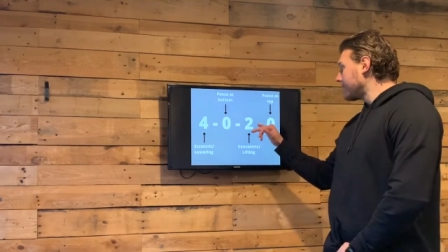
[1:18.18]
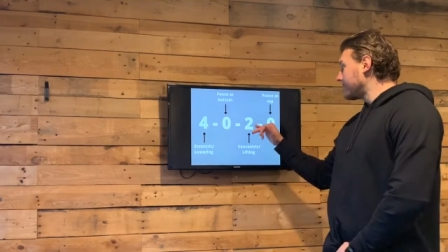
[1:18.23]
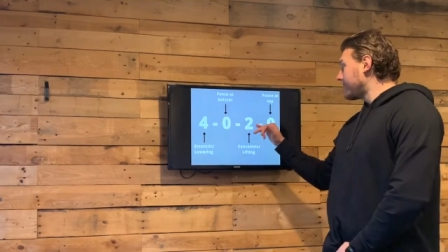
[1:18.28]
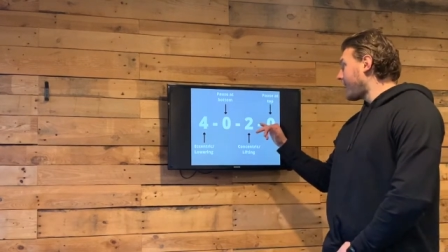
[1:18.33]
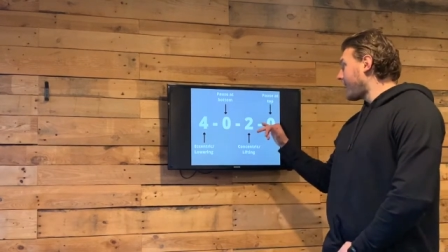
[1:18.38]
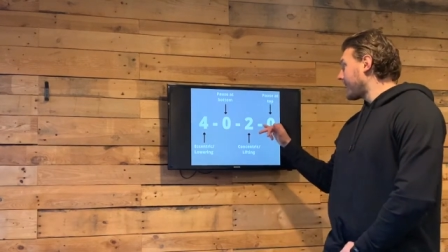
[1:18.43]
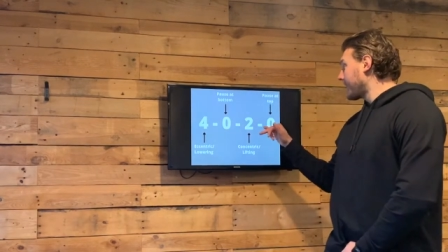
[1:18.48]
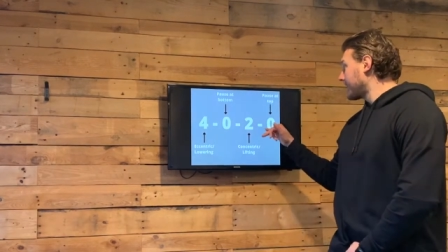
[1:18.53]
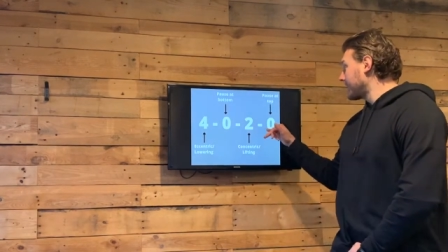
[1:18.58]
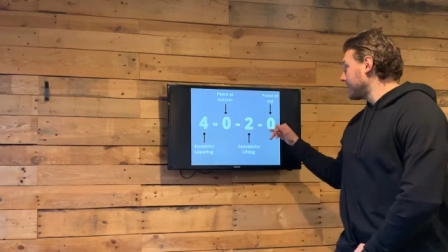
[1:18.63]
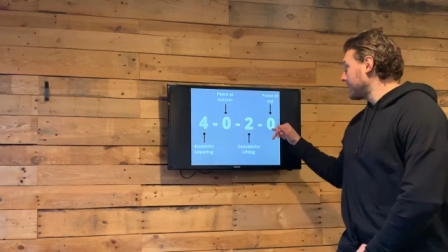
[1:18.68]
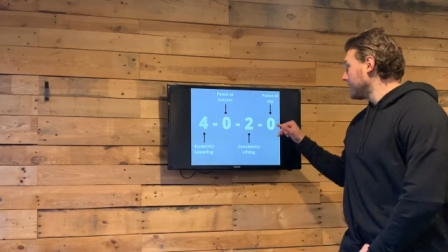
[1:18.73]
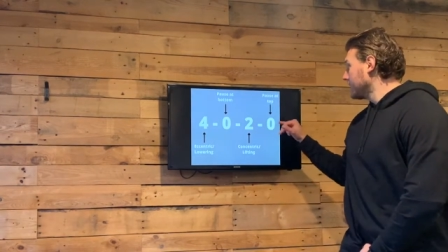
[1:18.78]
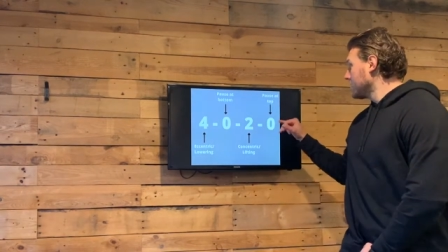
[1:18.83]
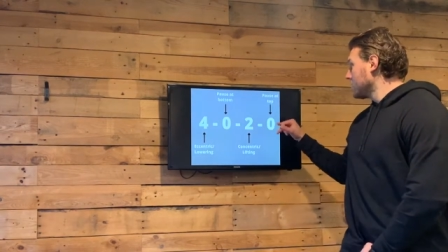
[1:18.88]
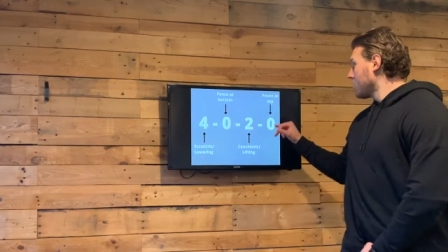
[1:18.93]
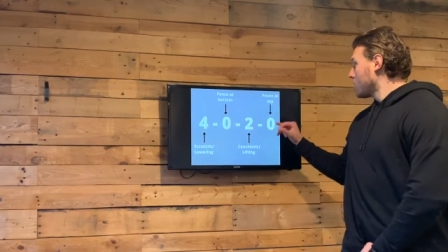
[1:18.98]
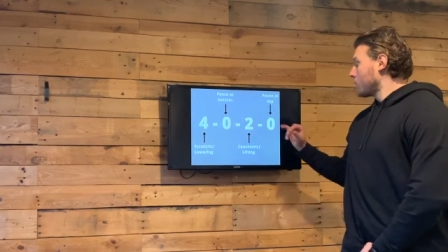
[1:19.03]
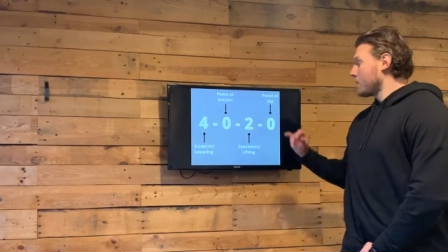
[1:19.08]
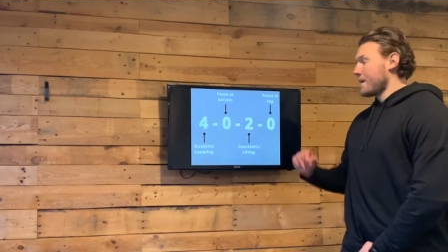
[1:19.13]
Finally,
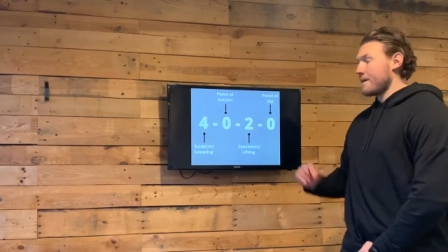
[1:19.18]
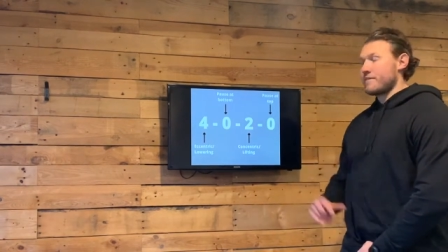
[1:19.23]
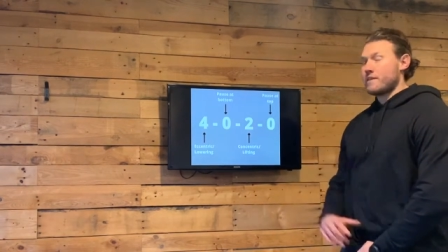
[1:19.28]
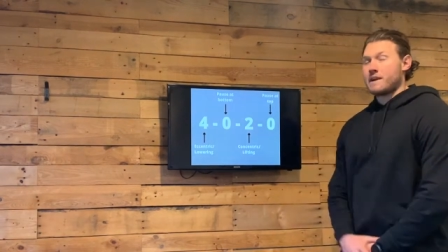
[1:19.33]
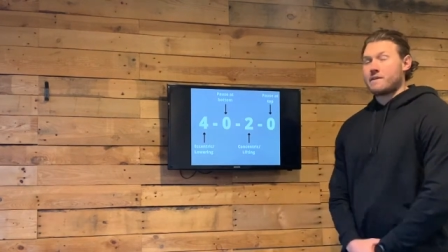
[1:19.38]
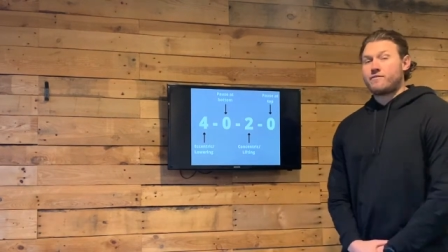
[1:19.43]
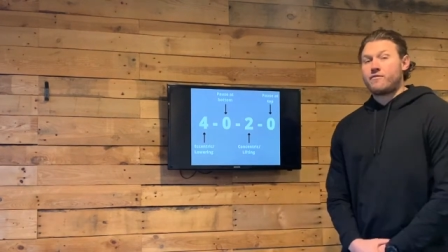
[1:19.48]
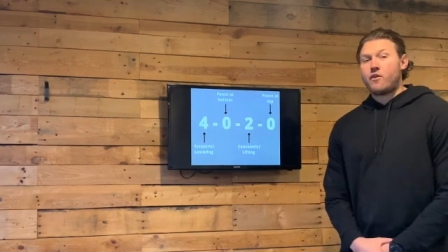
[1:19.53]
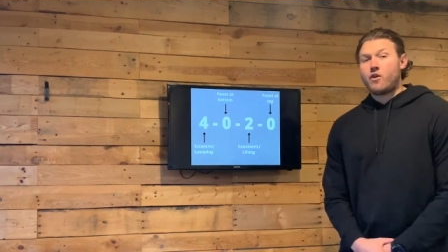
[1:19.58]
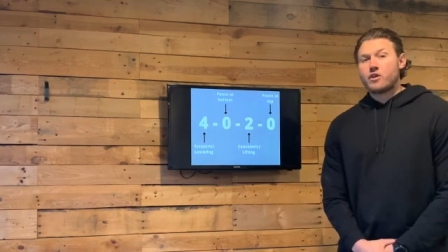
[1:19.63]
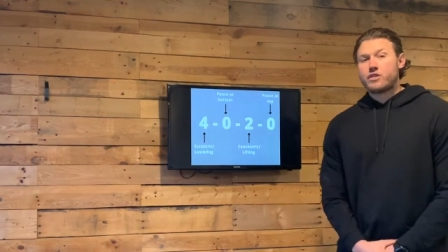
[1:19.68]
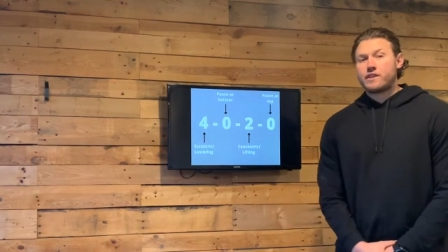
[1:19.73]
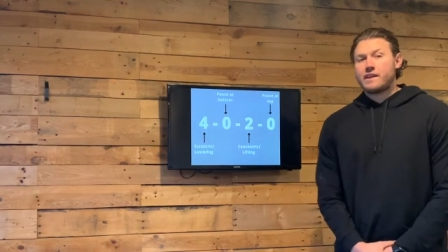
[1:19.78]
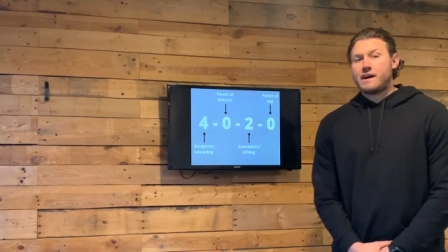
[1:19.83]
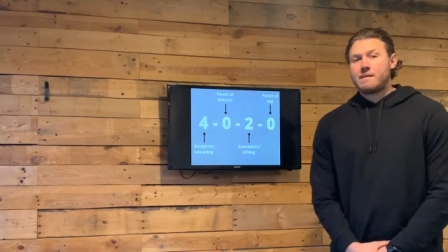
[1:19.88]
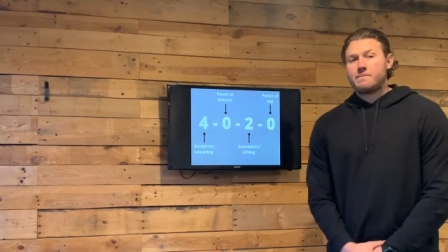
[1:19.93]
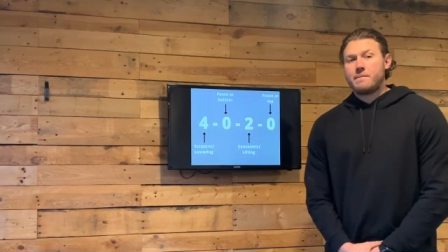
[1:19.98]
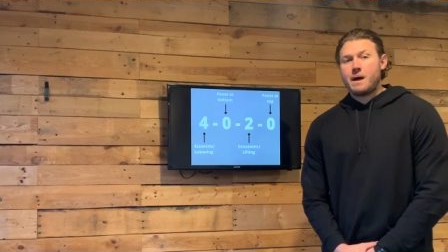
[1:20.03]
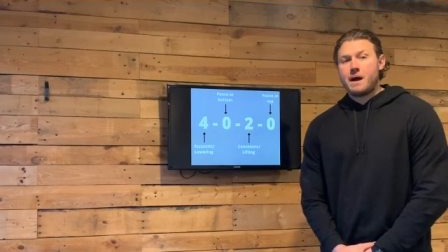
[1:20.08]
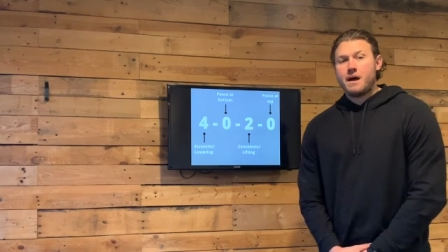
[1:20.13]
we have the fourth
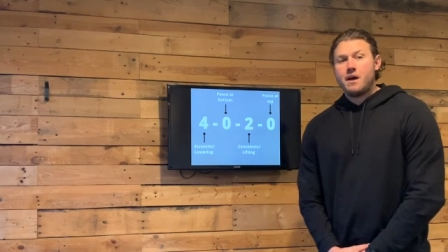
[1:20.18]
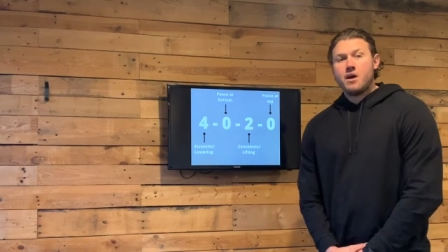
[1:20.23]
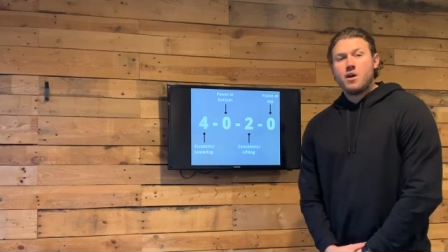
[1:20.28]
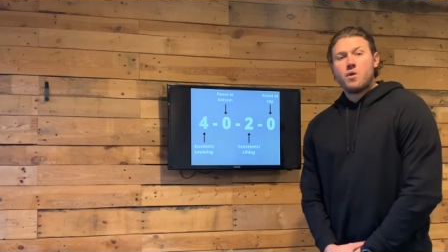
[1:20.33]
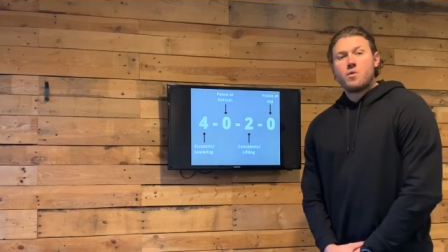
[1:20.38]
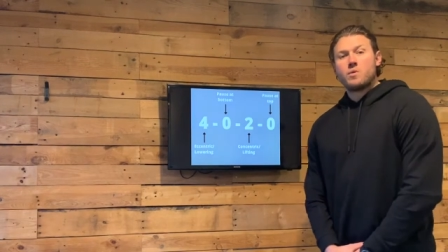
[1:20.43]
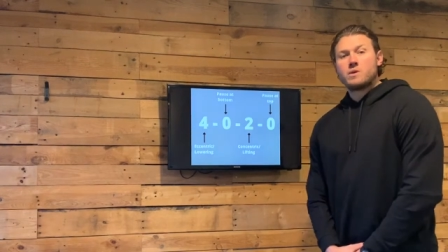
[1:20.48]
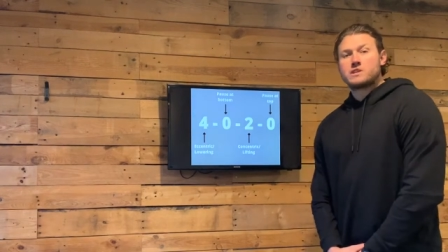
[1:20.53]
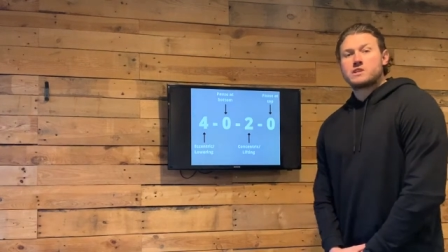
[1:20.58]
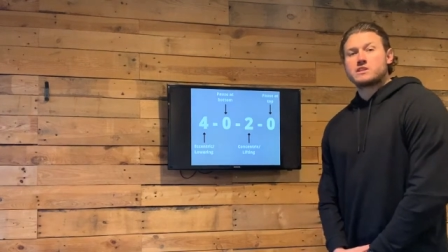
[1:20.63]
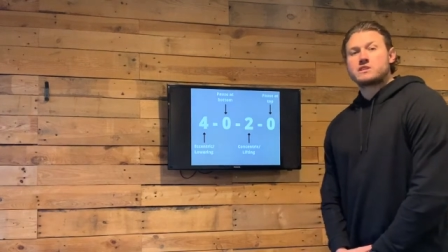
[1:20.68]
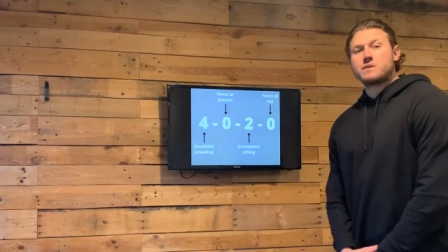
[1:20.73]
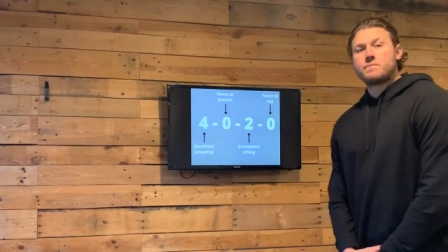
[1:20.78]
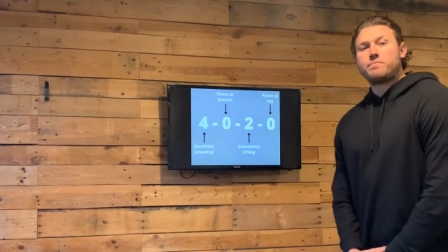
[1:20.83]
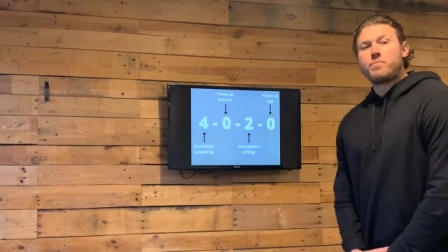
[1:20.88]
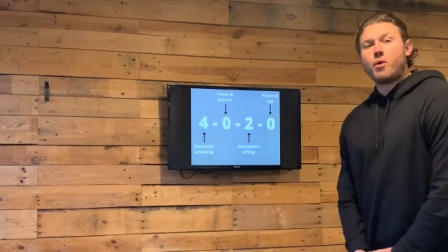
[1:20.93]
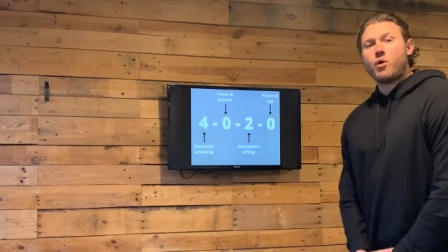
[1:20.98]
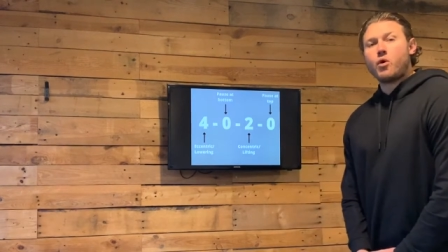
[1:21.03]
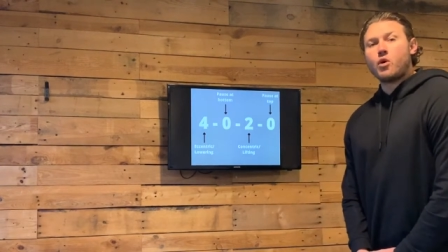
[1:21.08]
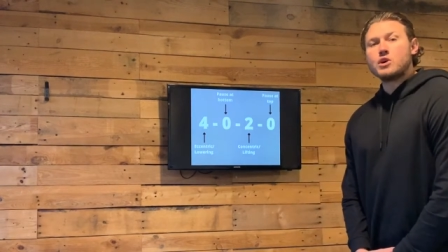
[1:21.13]
number, which is the
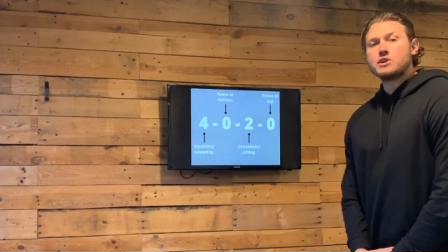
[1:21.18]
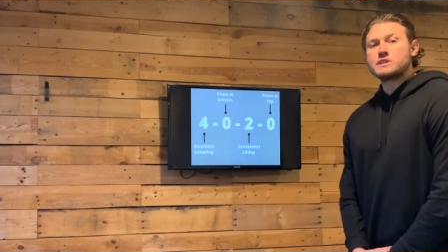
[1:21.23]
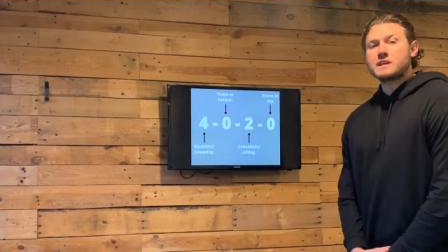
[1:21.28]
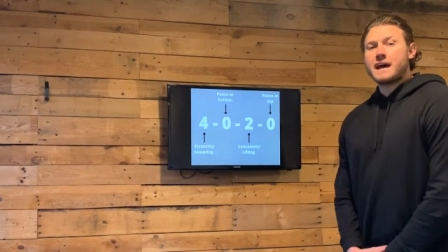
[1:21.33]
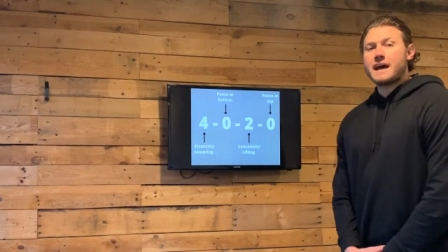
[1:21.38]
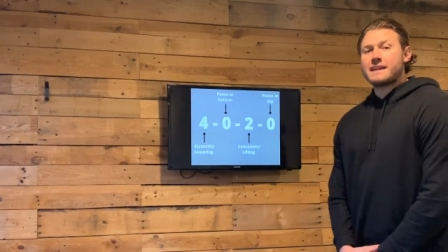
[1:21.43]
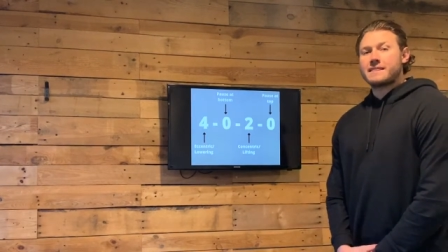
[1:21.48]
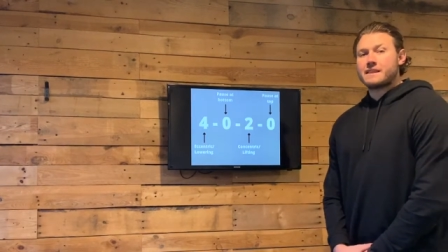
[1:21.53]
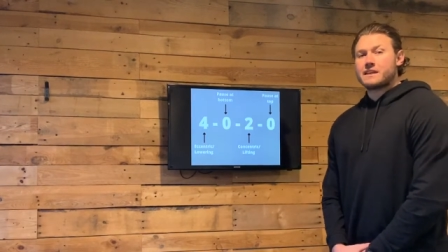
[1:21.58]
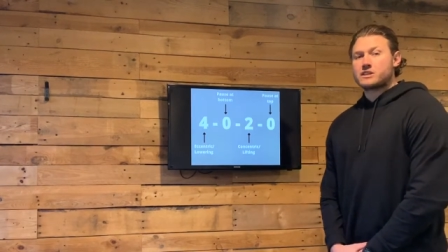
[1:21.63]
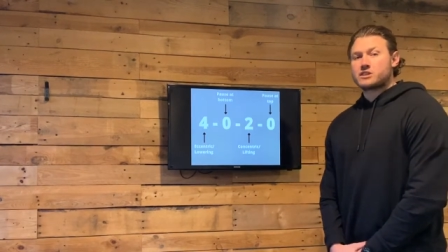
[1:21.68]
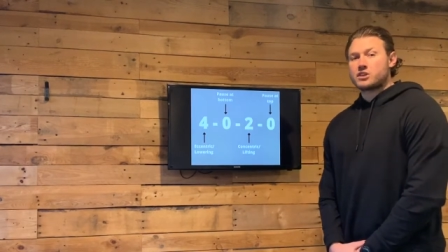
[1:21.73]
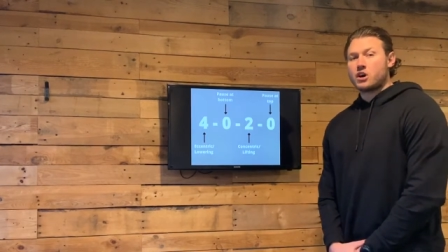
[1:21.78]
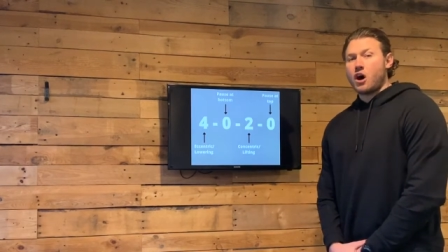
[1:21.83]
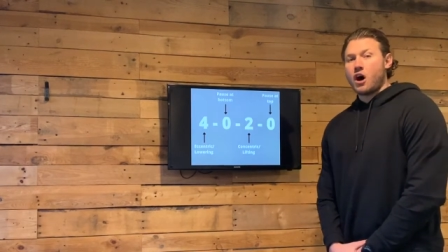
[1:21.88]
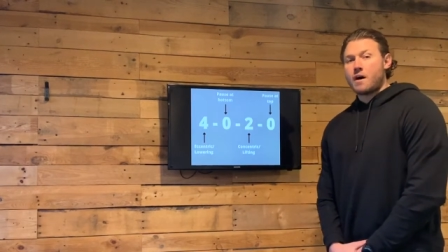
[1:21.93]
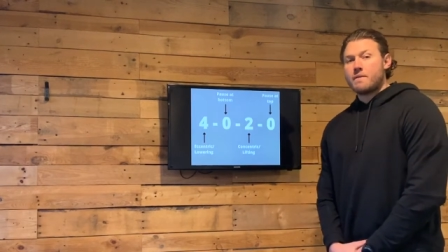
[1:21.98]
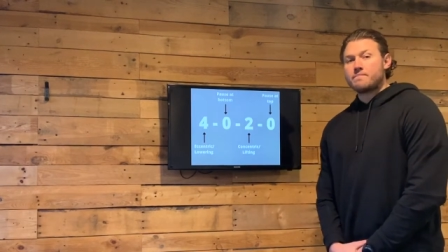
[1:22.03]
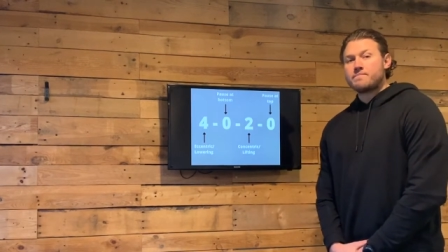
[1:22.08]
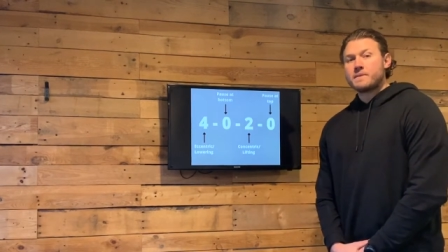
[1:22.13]
pause at the
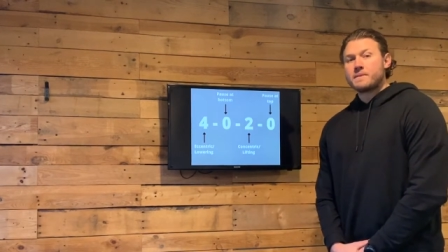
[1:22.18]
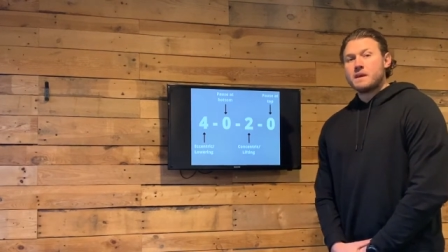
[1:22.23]
top.